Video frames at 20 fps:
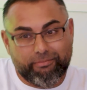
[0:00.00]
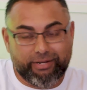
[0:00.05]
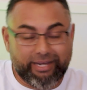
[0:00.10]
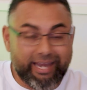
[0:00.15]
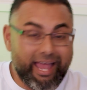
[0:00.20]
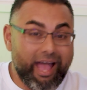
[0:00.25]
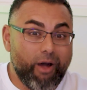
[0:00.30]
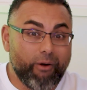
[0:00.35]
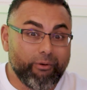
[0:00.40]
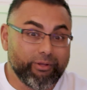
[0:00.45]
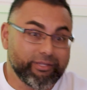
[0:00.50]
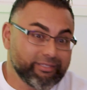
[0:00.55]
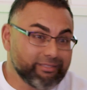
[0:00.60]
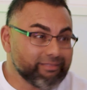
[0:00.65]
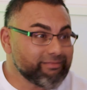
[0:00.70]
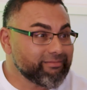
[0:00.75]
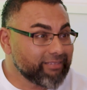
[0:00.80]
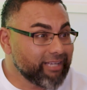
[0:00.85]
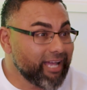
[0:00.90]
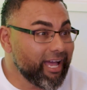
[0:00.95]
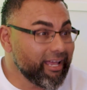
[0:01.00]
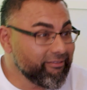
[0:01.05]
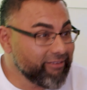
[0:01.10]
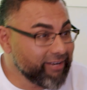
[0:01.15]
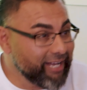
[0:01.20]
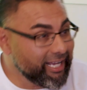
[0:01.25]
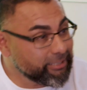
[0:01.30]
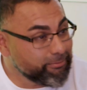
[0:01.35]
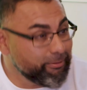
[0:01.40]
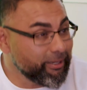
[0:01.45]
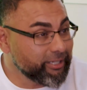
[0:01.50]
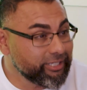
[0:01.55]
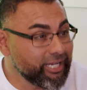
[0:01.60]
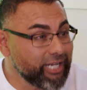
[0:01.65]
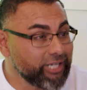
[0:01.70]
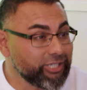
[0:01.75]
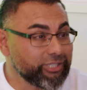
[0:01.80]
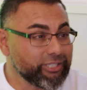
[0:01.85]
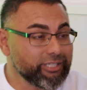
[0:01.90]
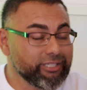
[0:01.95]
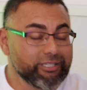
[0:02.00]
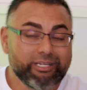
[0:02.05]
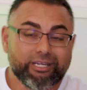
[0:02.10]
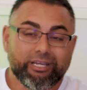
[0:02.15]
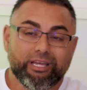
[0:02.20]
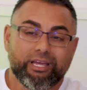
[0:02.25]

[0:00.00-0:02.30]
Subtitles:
But now it's kind of an expectation.